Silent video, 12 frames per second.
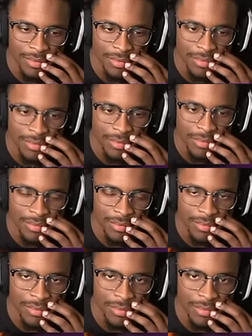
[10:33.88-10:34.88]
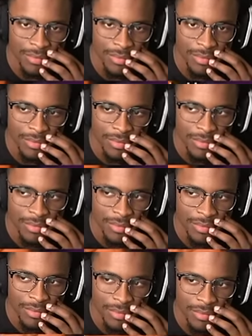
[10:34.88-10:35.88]

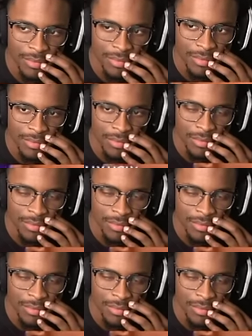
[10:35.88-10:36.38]
The person shown says nothing.